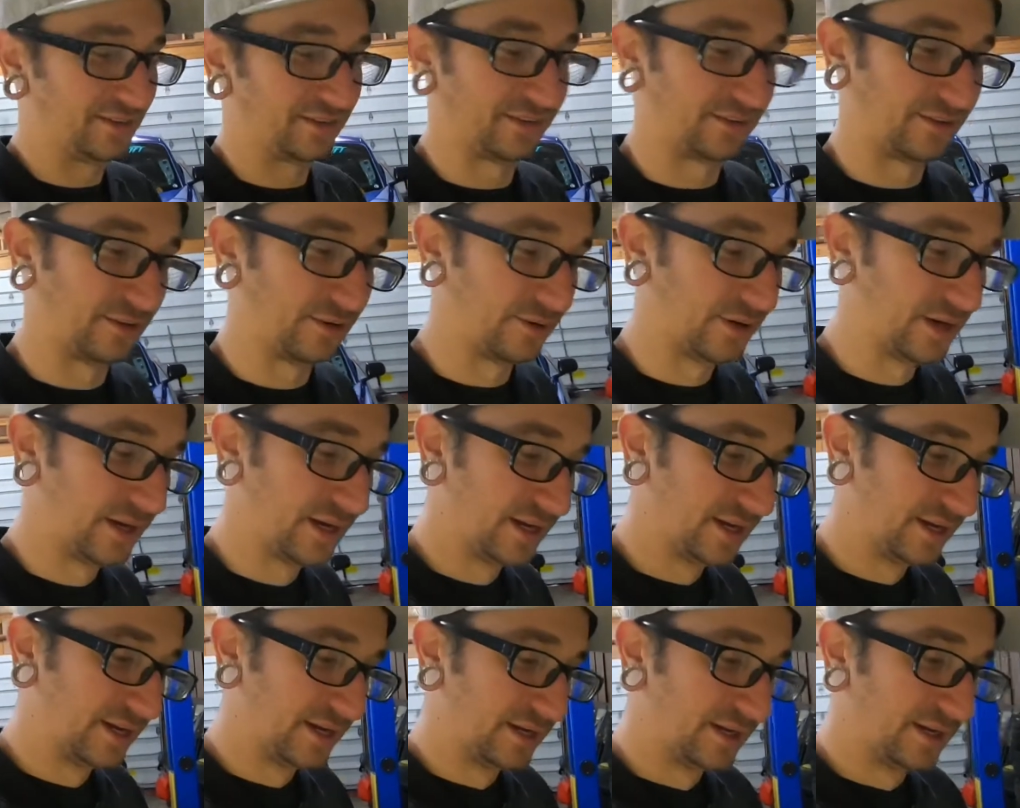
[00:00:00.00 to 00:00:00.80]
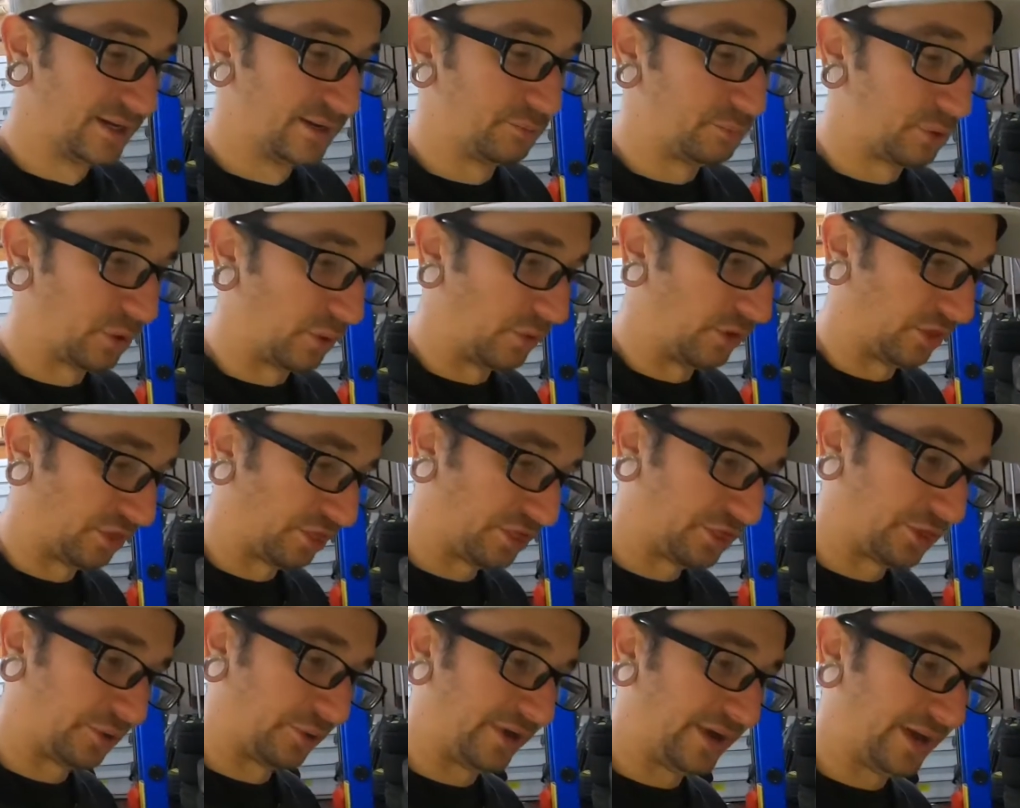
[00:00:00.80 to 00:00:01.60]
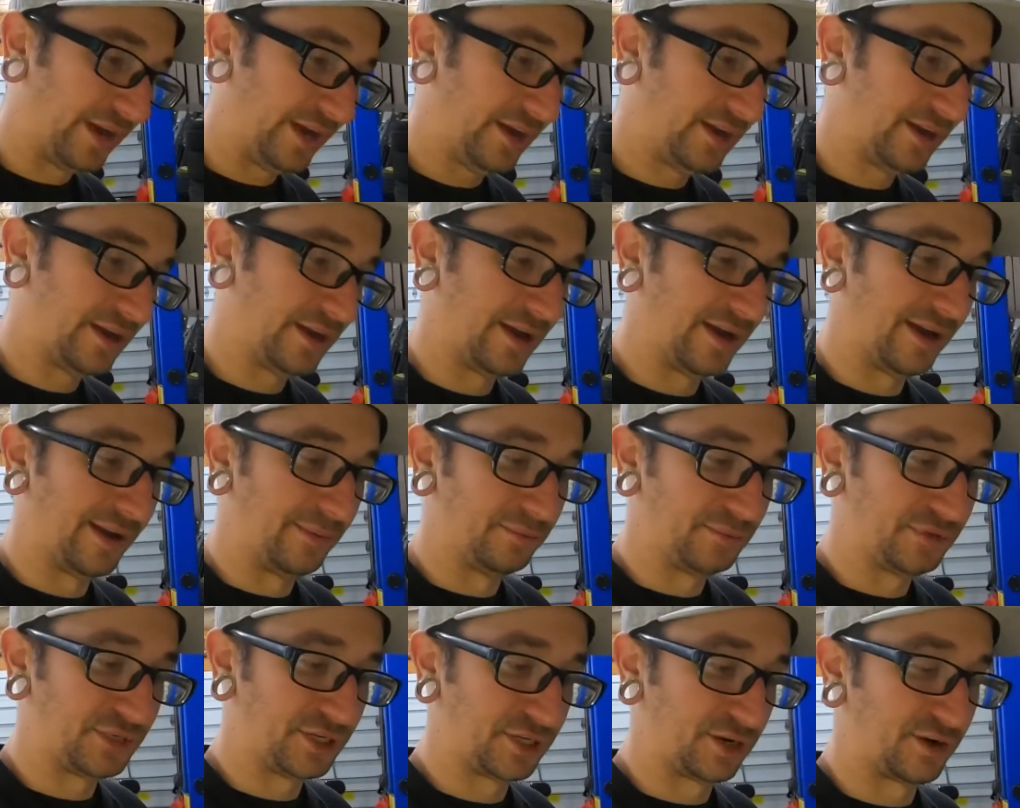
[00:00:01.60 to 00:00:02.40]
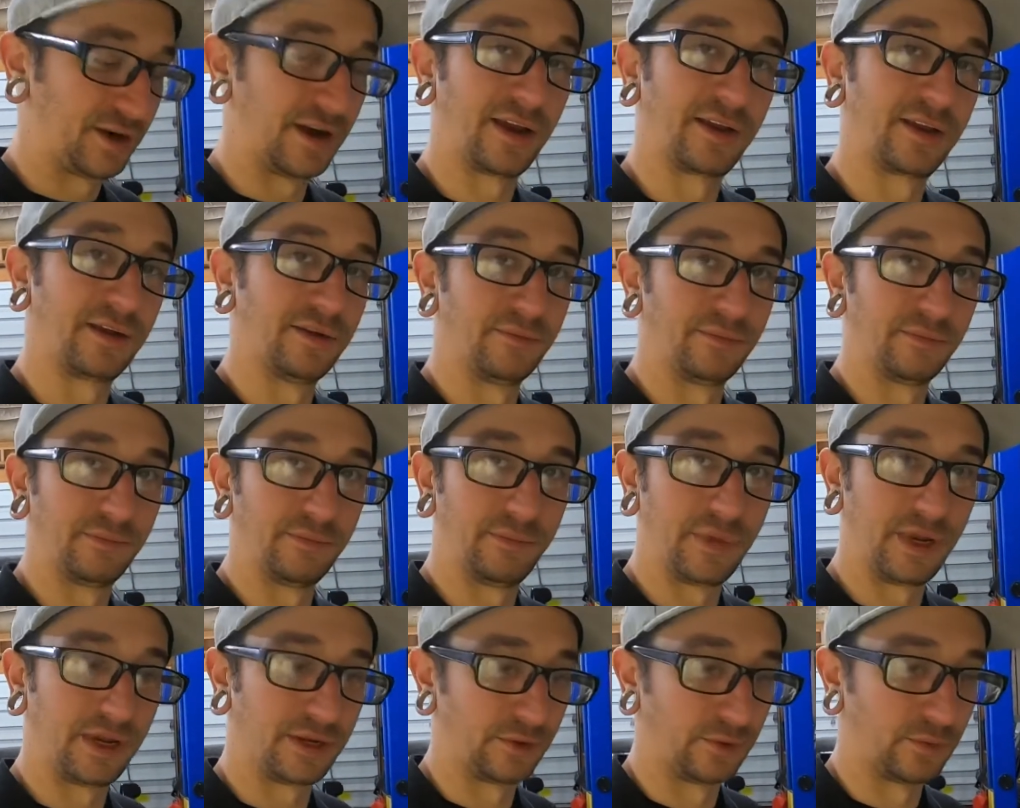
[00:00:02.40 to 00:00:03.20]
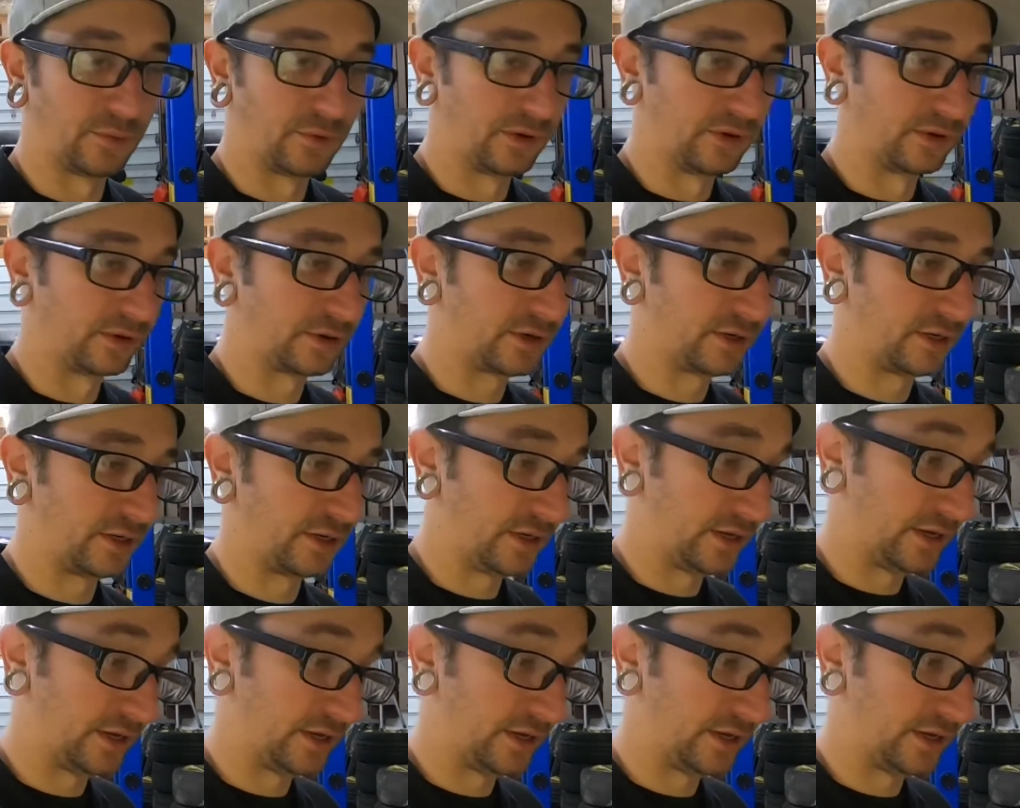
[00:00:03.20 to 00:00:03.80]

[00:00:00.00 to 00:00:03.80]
So, but with 3, I'm sure I can make it work.